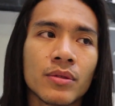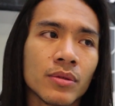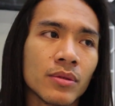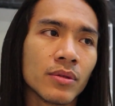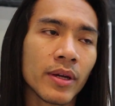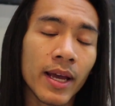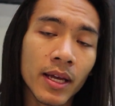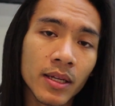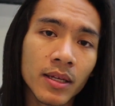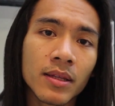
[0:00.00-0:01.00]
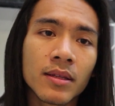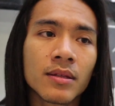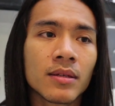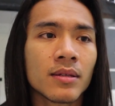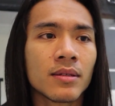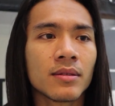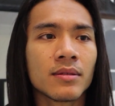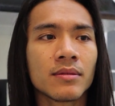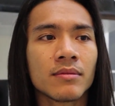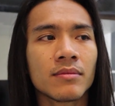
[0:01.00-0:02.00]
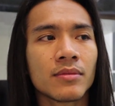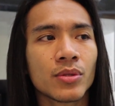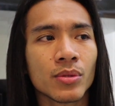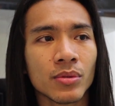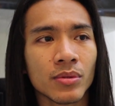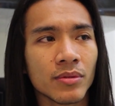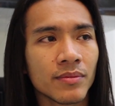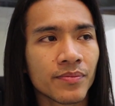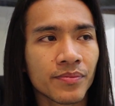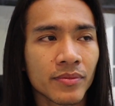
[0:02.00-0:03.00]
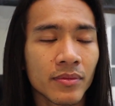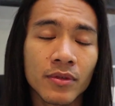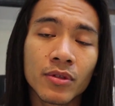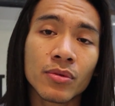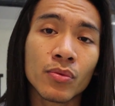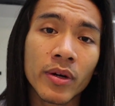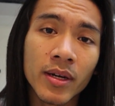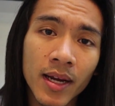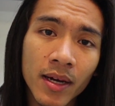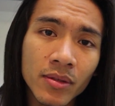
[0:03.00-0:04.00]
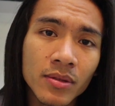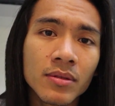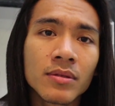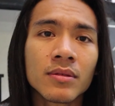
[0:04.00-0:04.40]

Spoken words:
to edit, to work out,